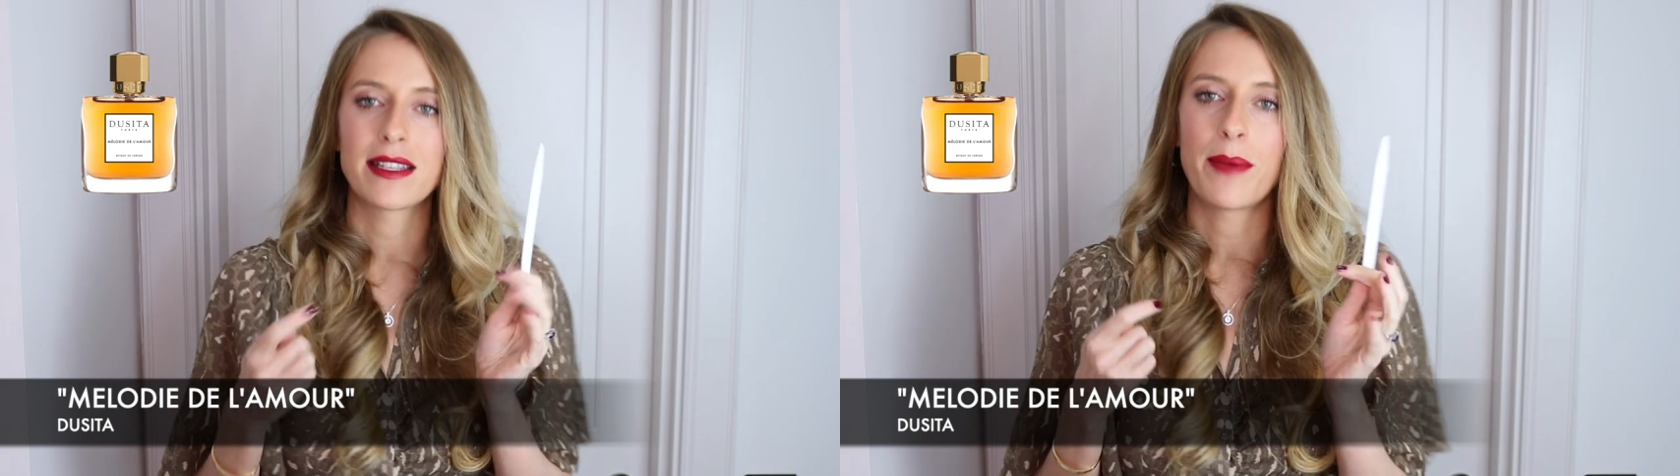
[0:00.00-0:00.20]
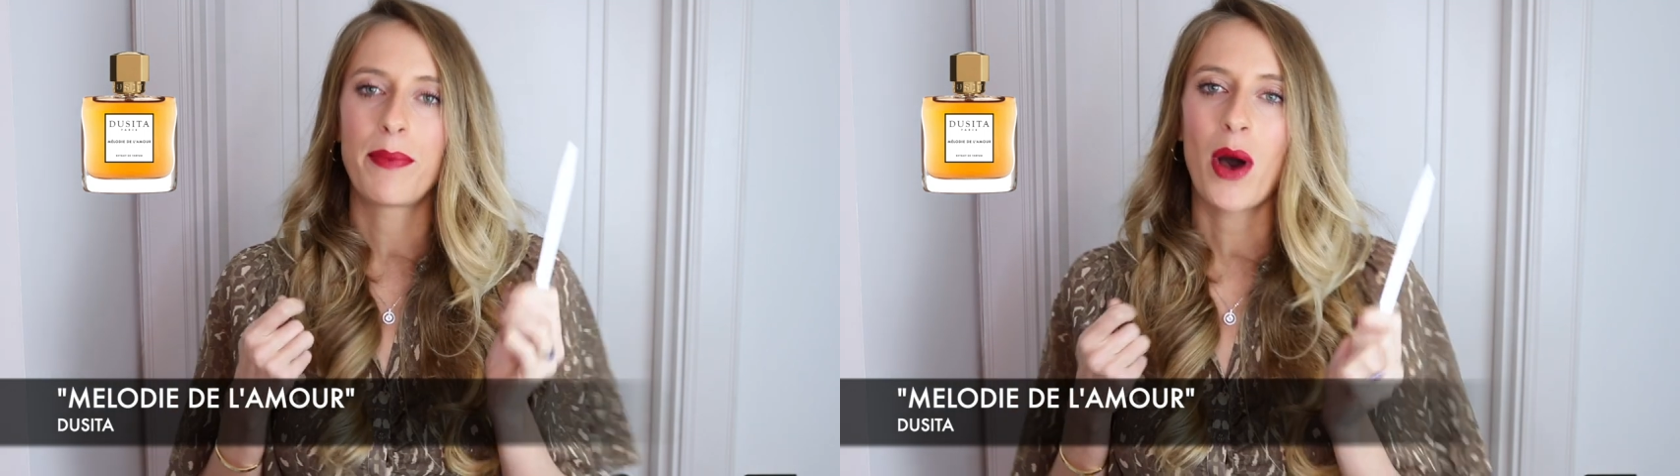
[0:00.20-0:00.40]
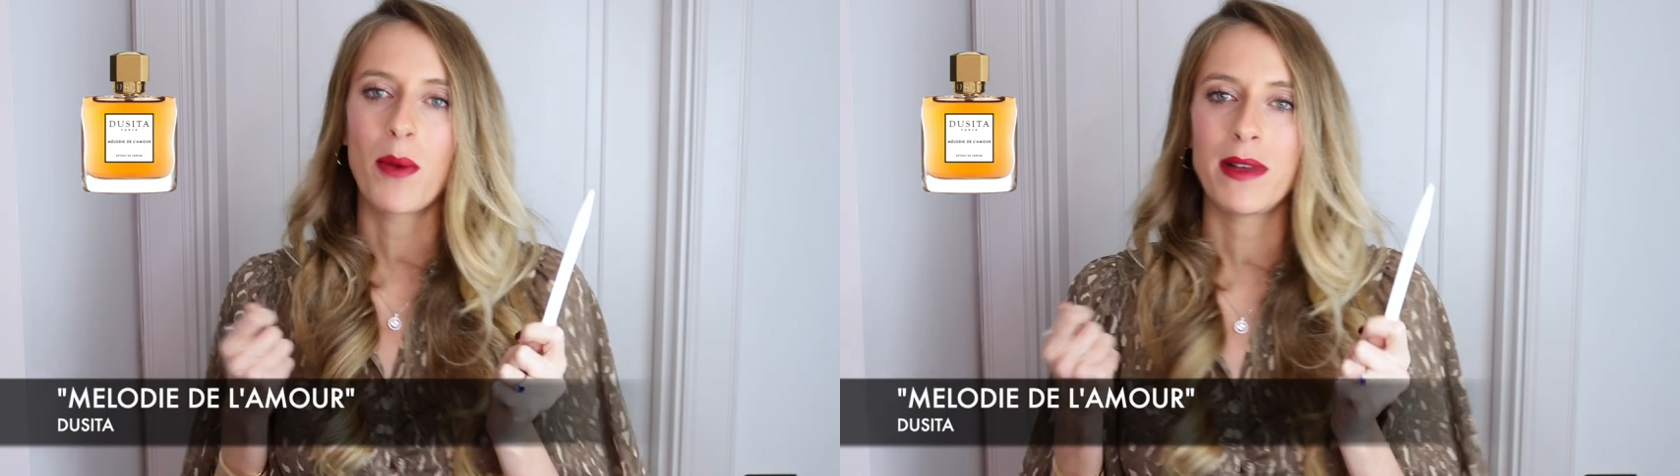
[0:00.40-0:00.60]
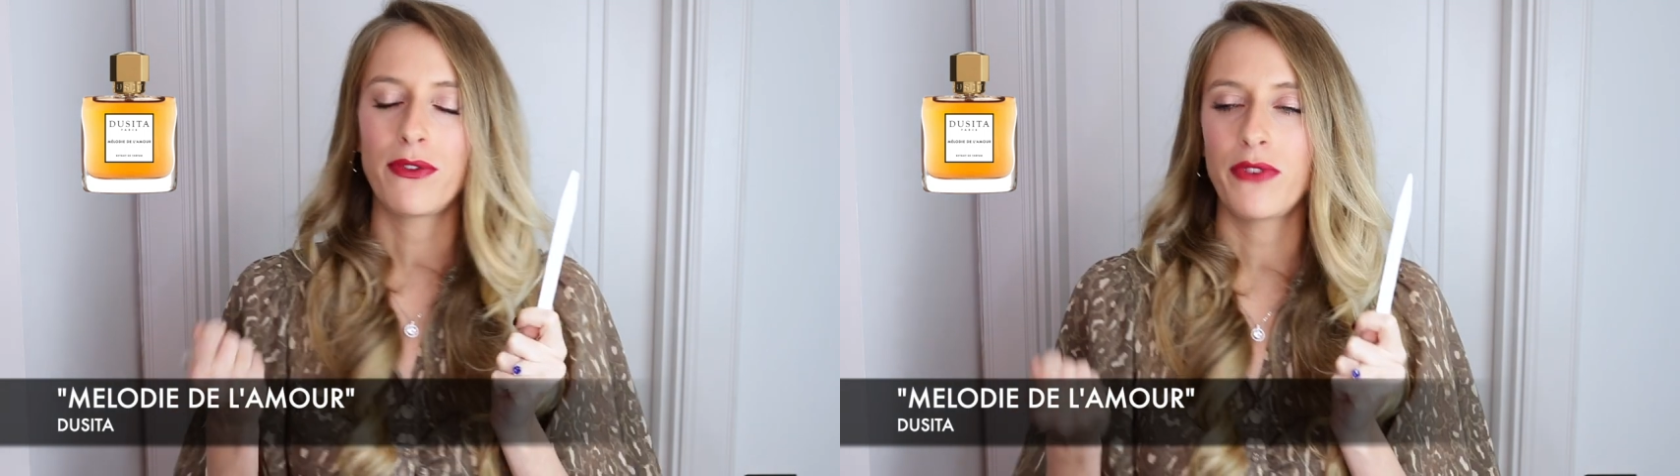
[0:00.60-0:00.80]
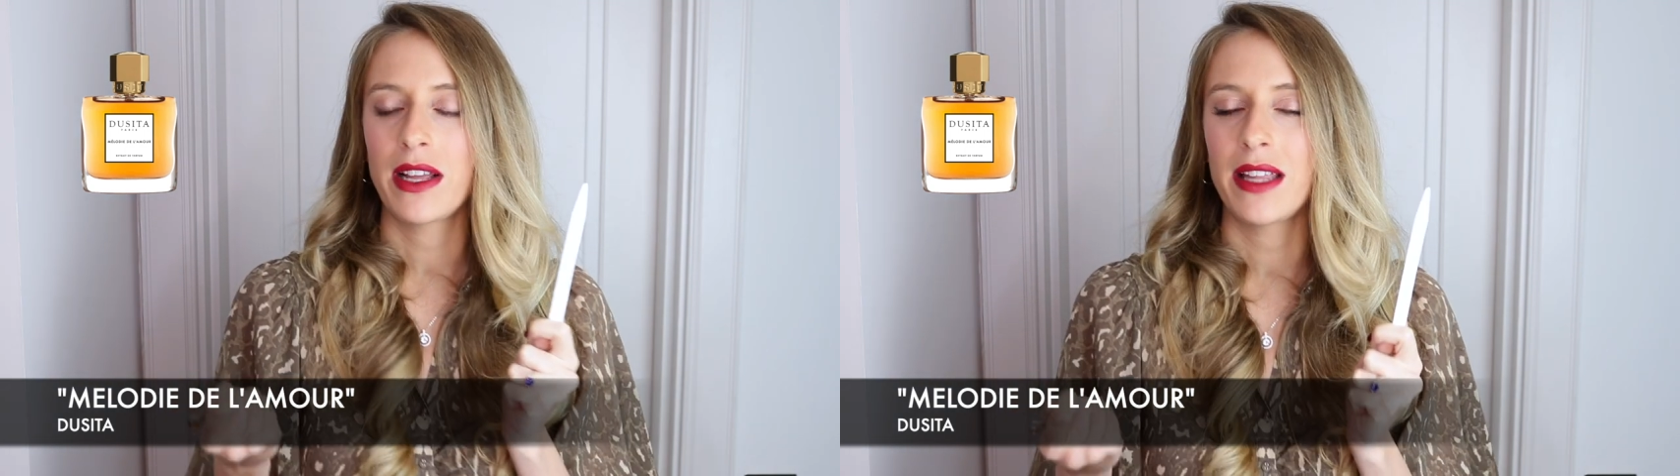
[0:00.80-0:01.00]
that balmy
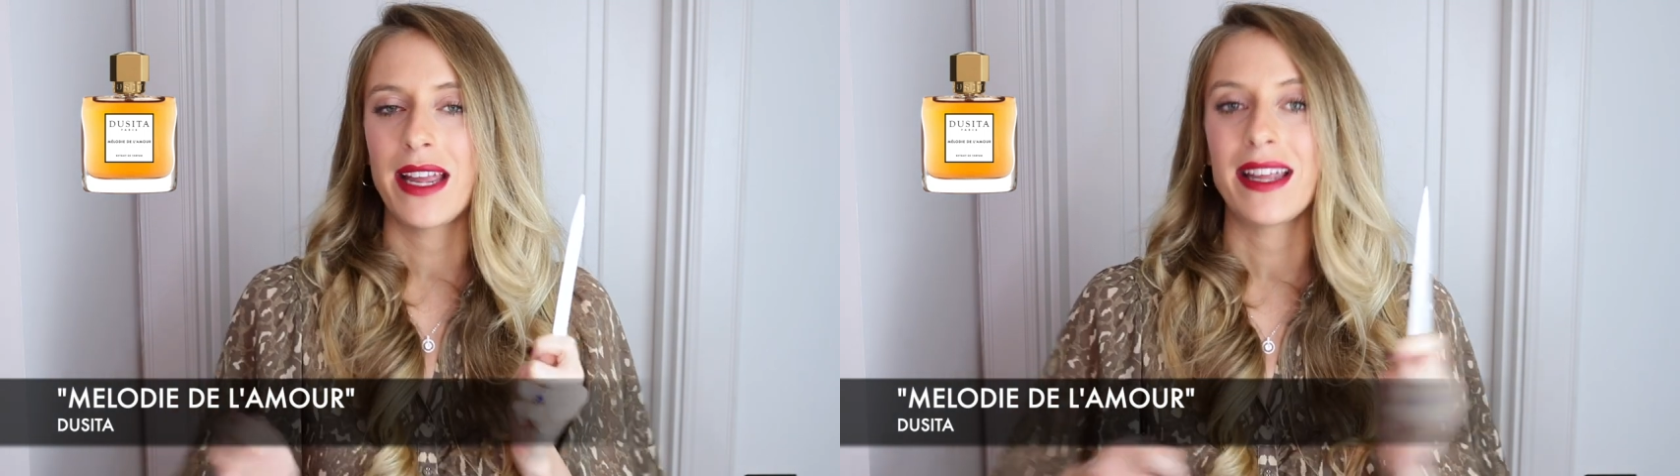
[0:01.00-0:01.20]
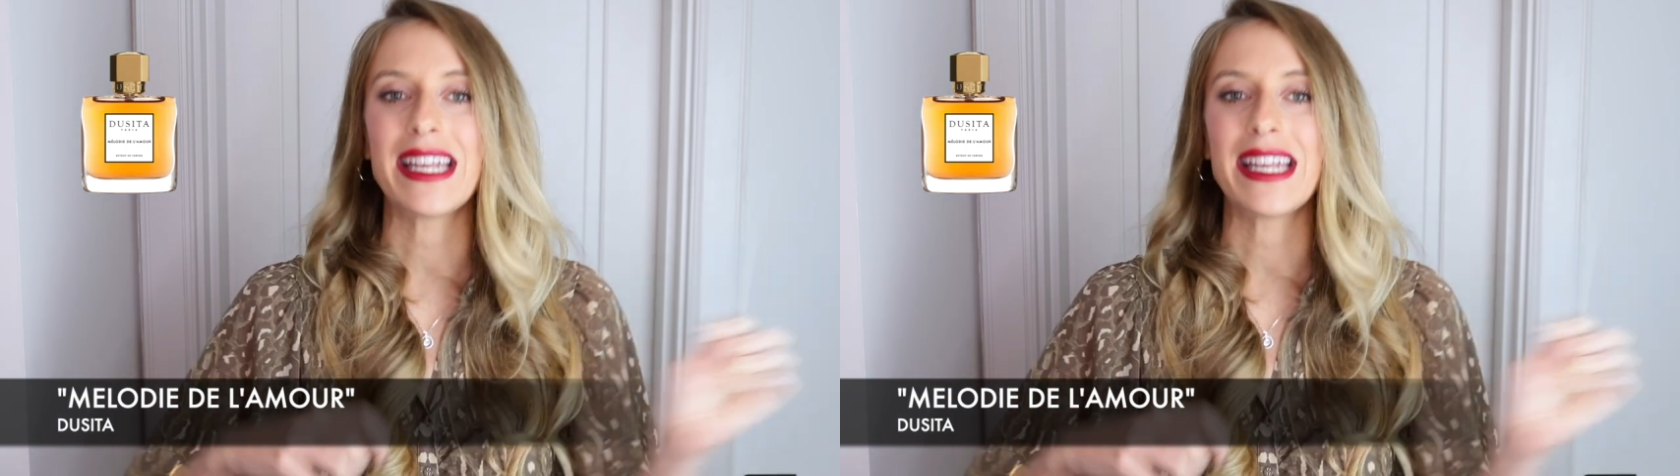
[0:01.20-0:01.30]
feeling